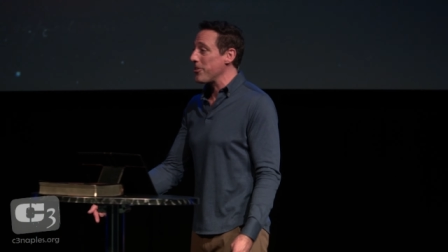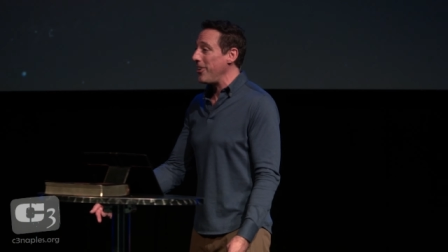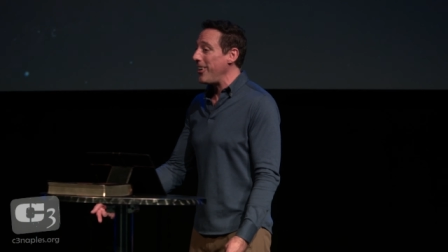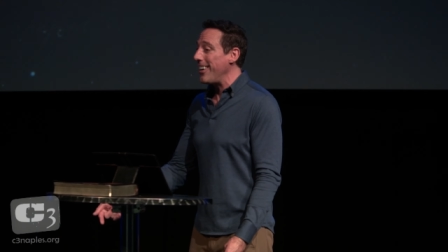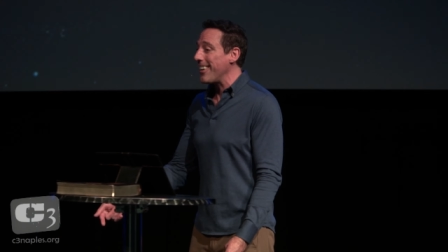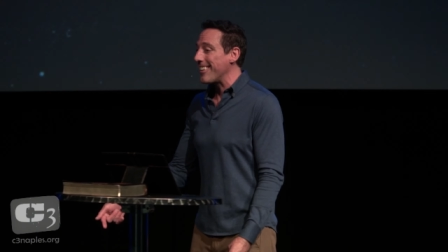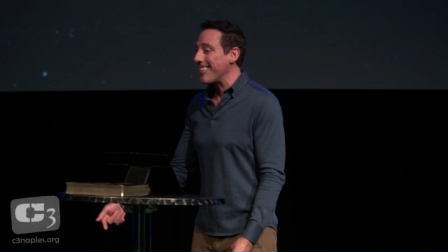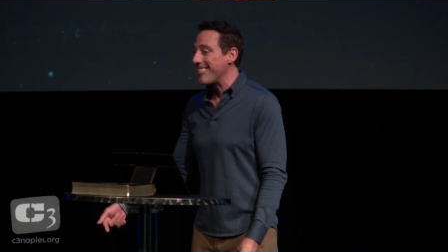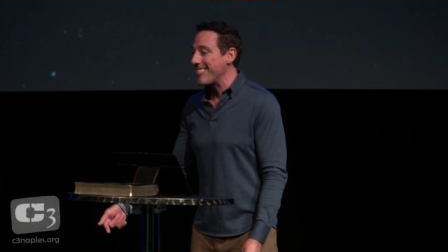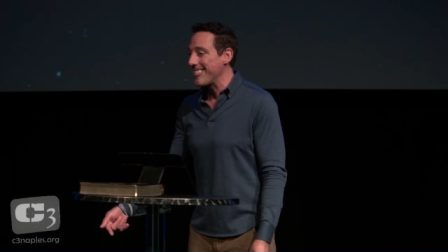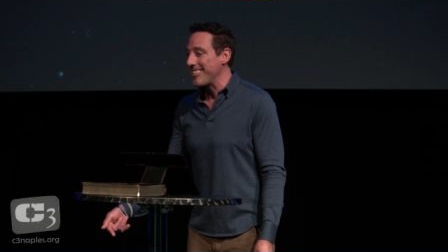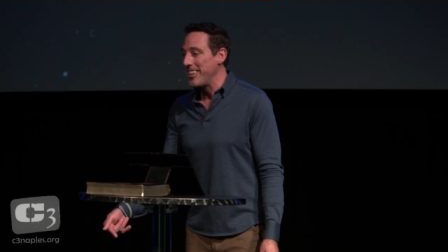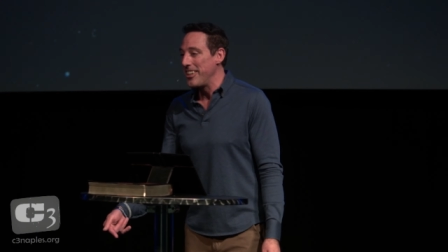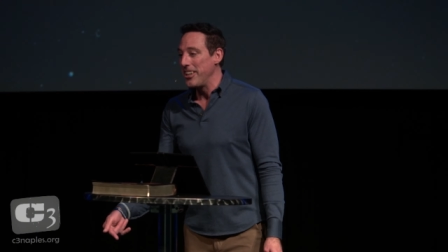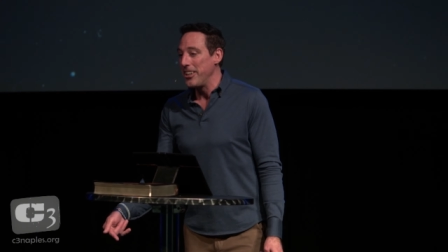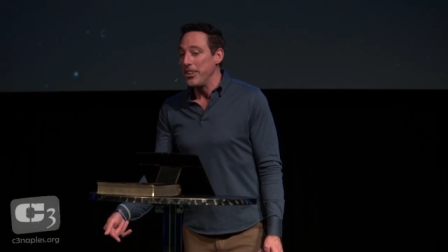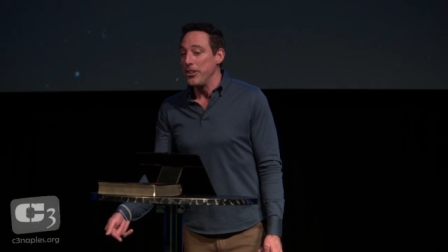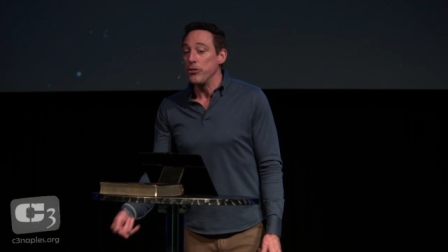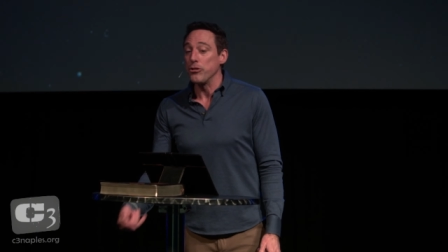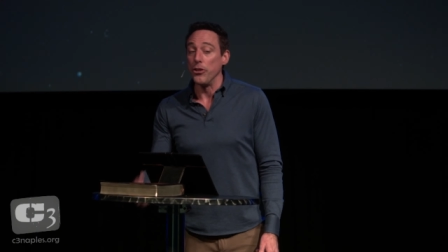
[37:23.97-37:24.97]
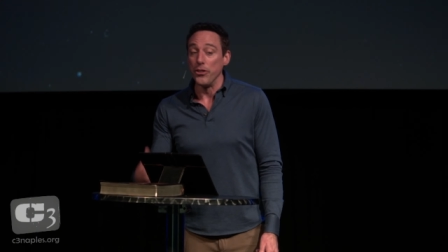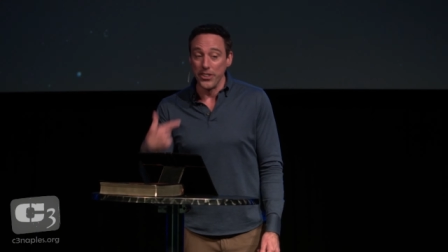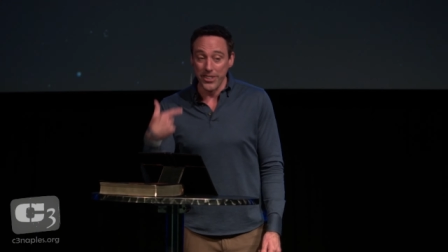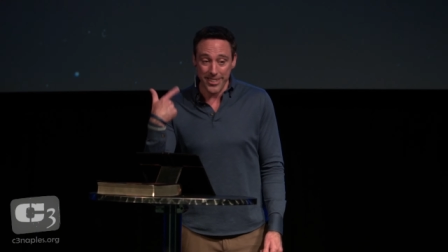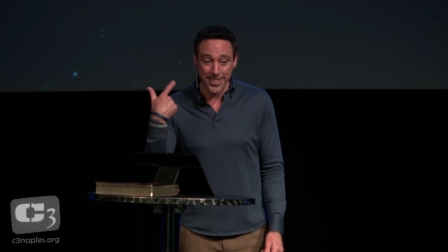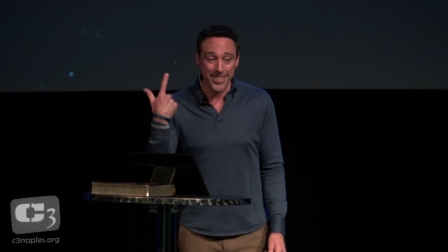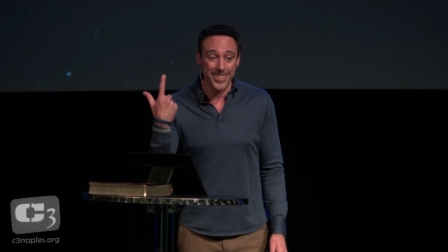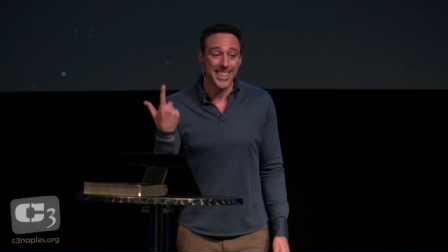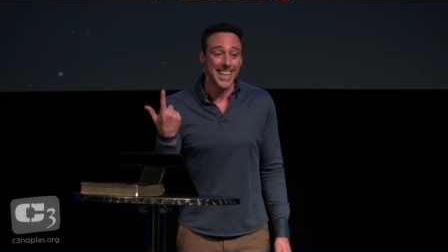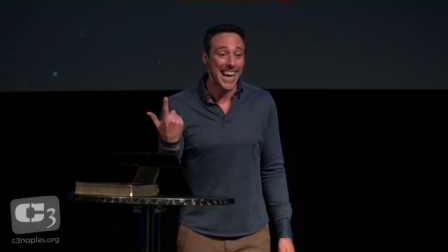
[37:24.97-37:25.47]
arts. So this
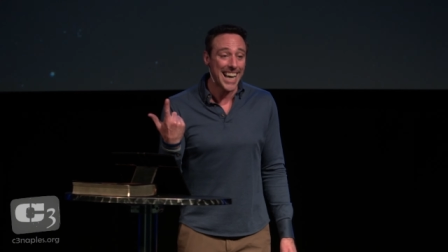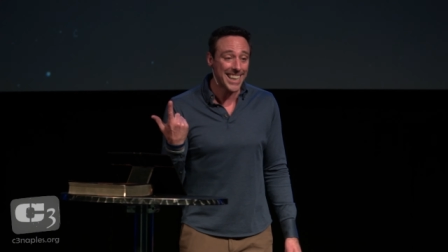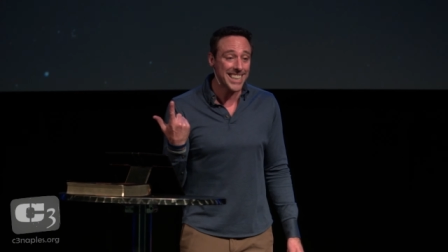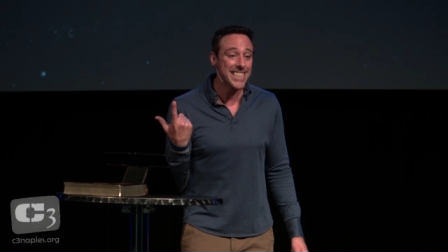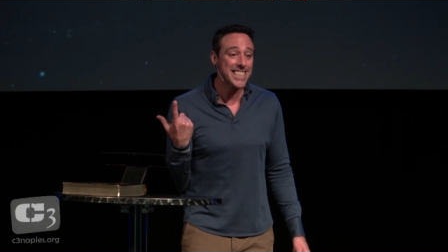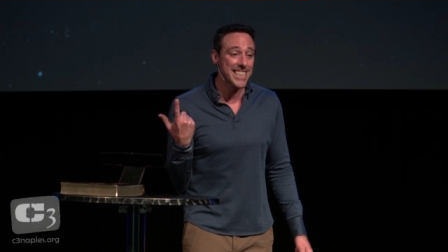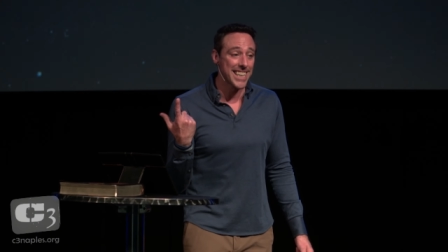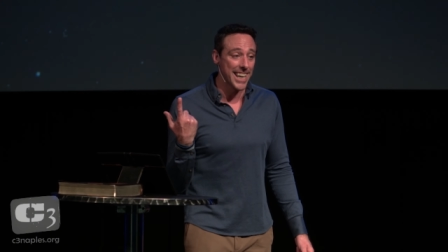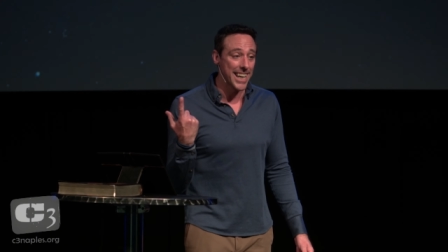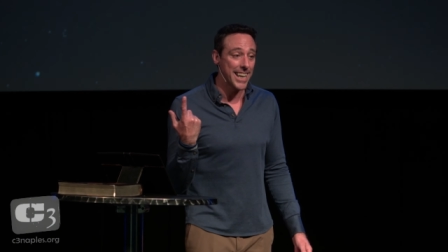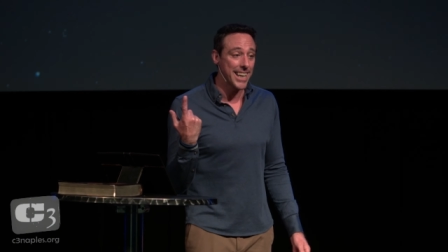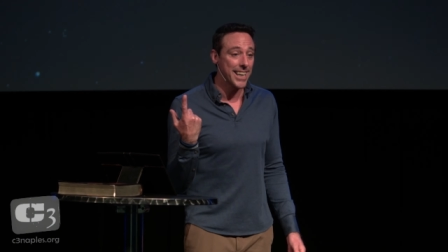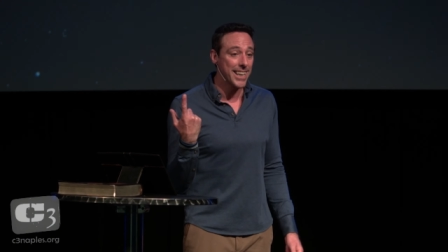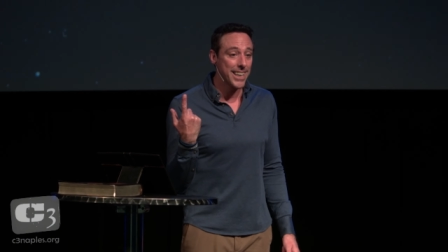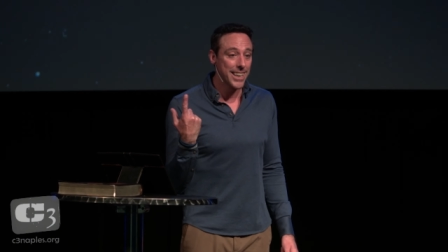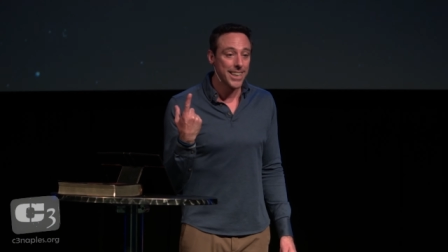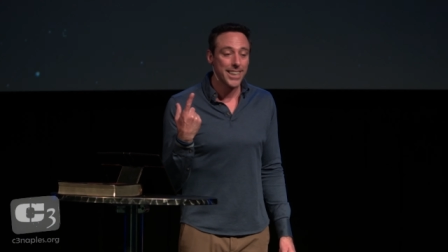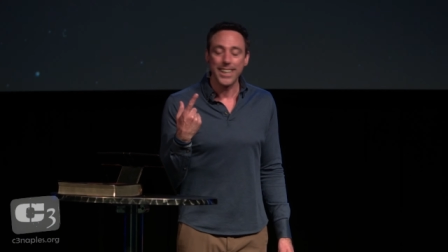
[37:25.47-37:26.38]
is God saying,